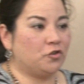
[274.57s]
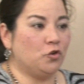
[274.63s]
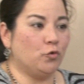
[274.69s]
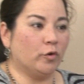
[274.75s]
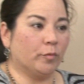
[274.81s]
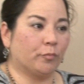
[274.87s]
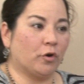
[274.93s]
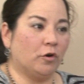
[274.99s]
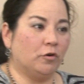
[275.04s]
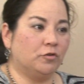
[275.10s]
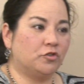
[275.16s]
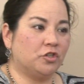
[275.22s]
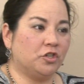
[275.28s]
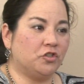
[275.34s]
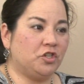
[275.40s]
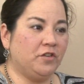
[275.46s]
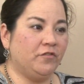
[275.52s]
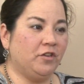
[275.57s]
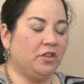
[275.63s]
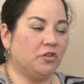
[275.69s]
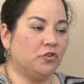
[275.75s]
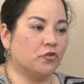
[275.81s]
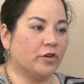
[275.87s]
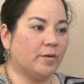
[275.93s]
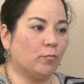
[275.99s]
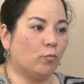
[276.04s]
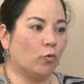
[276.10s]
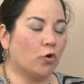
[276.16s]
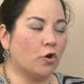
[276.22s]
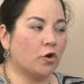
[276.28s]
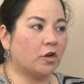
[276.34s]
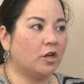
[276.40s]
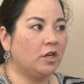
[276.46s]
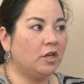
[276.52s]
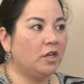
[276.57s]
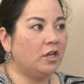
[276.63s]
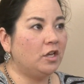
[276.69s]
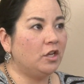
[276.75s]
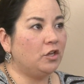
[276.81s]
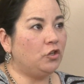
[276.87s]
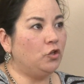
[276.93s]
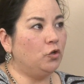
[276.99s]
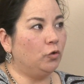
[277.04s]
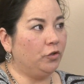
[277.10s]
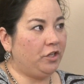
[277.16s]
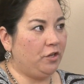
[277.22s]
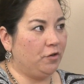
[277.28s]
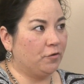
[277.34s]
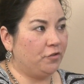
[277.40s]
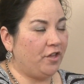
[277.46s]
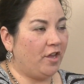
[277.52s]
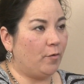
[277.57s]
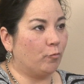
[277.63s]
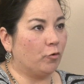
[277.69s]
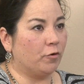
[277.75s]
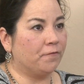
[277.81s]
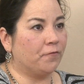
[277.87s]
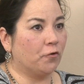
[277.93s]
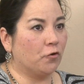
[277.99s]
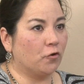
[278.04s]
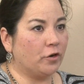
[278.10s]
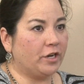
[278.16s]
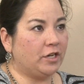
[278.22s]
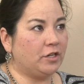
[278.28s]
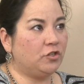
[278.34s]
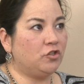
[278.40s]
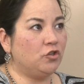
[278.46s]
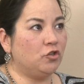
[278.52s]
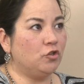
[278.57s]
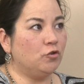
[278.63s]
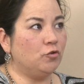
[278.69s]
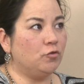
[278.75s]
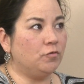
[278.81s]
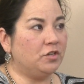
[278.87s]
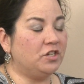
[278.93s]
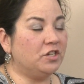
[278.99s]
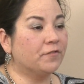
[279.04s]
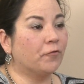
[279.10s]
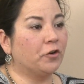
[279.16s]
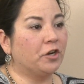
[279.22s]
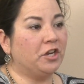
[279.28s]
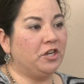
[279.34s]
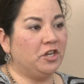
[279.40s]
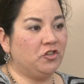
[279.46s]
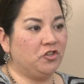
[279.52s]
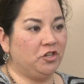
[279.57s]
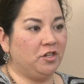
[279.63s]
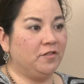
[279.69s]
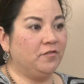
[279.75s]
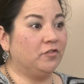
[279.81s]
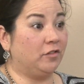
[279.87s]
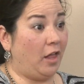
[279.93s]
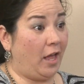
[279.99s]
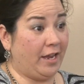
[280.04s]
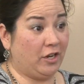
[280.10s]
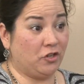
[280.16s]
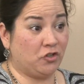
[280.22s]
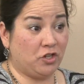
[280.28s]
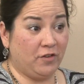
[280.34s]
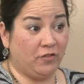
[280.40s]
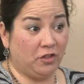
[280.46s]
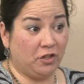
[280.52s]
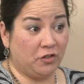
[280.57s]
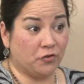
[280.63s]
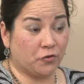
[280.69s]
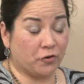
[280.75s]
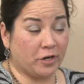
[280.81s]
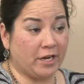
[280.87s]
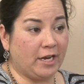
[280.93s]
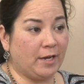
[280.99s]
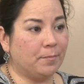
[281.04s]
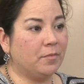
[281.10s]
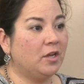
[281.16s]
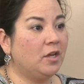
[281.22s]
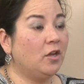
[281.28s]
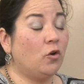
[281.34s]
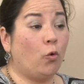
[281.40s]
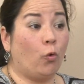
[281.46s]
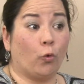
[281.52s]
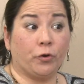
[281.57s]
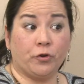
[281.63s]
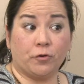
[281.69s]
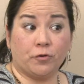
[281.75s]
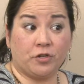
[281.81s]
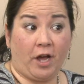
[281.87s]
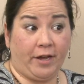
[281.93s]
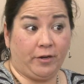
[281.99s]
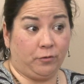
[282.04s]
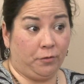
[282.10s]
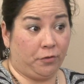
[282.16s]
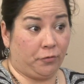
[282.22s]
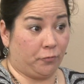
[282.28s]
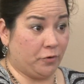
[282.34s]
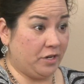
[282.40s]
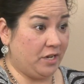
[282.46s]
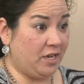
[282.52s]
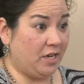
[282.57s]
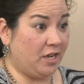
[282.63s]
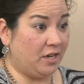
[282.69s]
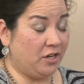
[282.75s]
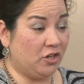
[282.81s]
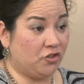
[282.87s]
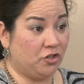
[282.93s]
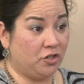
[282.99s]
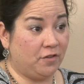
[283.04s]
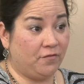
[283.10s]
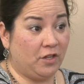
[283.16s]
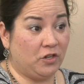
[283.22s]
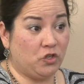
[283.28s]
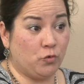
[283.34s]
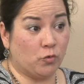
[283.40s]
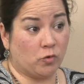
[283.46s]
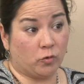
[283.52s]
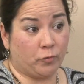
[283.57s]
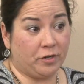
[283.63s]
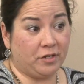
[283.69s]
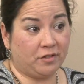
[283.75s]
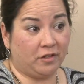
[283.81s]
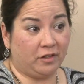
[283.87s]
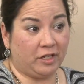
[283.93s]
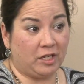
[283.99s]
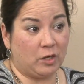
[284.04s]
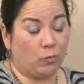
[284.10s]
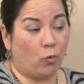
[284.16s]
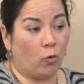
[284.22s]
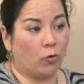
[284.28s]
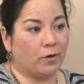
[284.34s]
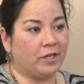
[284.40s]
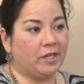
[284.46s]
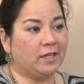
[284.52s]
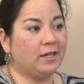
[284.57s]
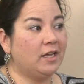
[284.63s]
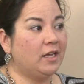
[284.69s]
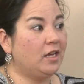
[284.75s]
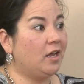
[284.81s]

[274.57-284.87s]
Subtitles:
who approach Achieving the Dream work, you'll hear them referring to different initiatives like Achieving the Dream or your Title III initiative that you were recently awarded,